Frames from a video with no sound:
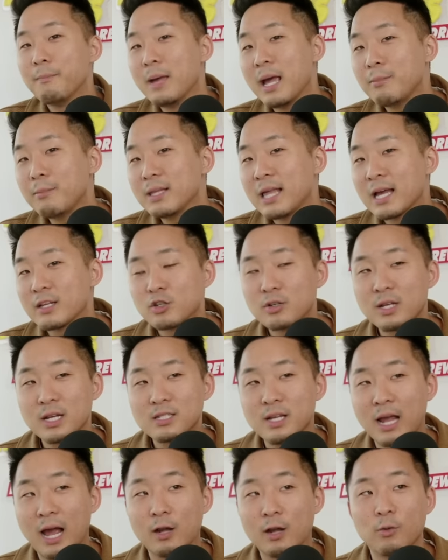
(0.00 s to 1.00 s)
maybe that's your
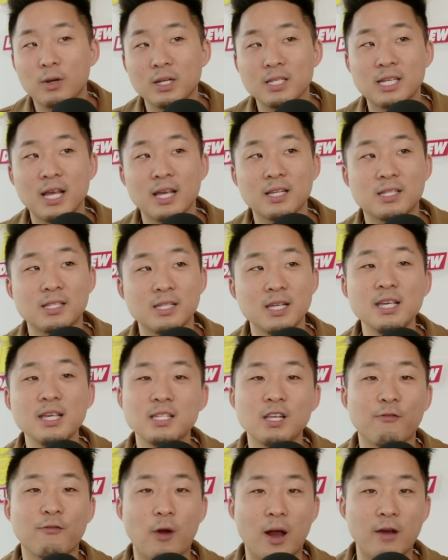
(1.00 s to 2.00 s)
destiny. I don't want to say it's
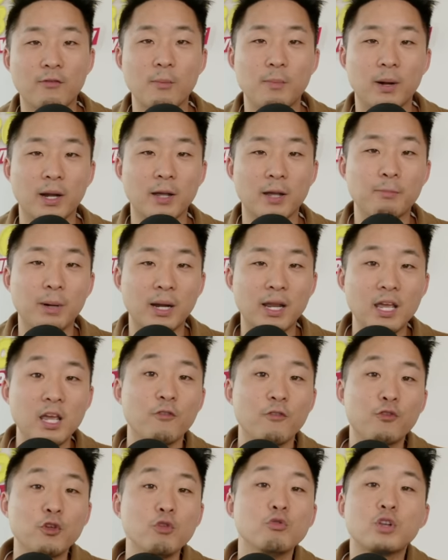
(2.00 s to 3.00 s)
easy for everybody, but
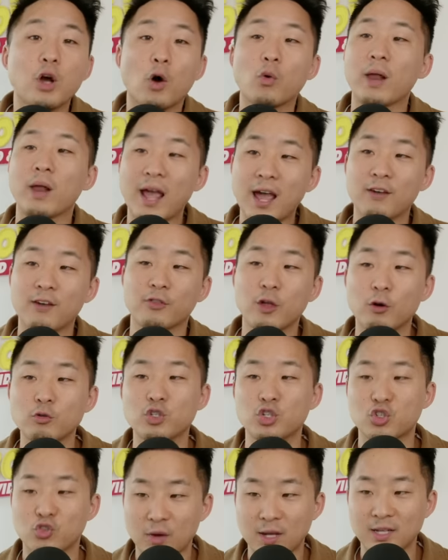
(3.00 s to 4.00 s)
if you don't have
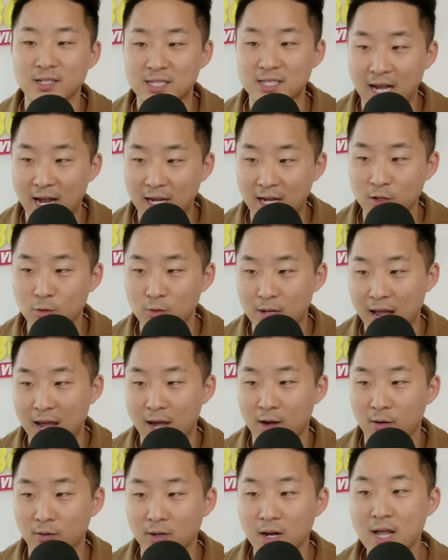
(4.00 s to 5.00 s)
those strings tying you
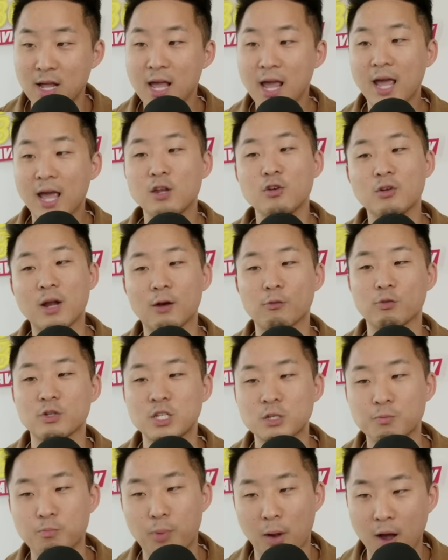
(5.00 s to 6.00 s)
down and you're not
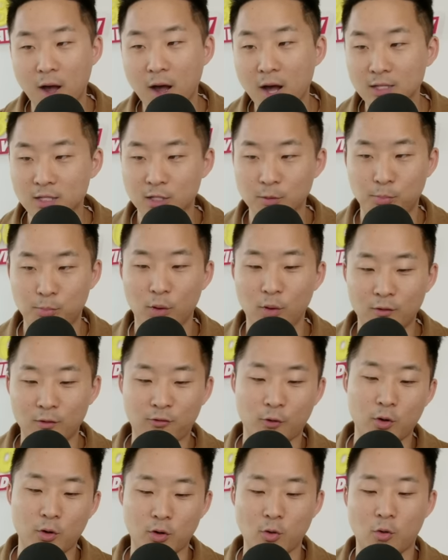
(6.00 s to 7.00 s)
responsible
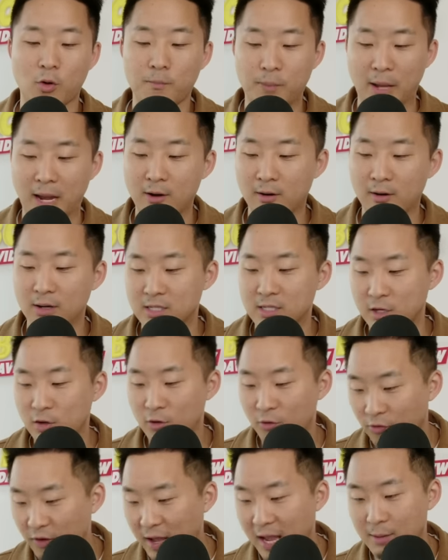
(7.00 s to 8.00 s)
for your parents and
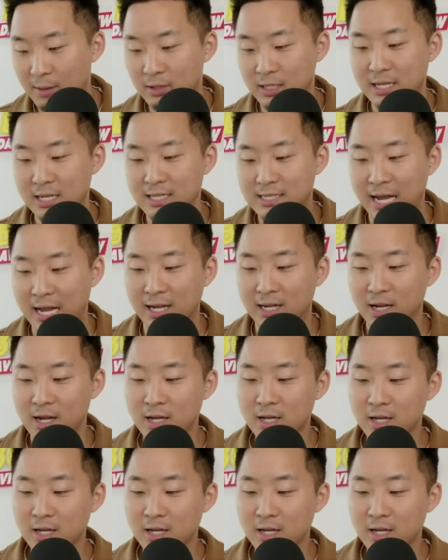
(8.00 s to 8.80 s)
your family, it's like